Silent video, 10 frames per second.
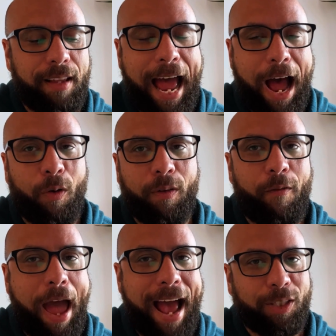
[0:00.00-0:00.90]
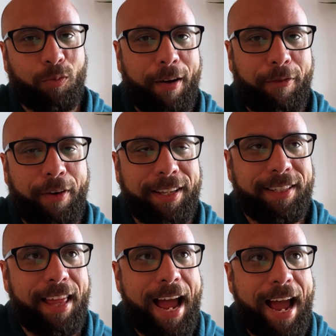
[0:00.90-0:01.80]
out as a
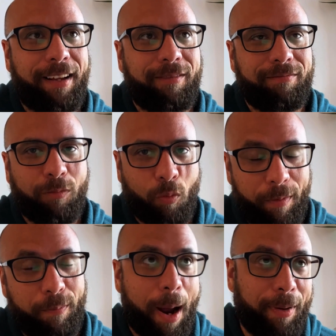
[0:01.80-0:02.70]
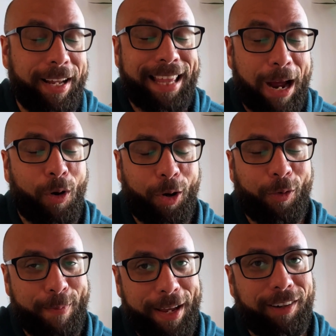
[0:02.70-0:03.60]
reference that work
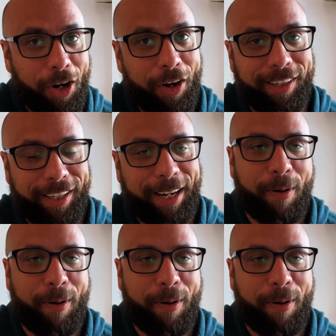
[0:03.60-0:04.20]
with me currently.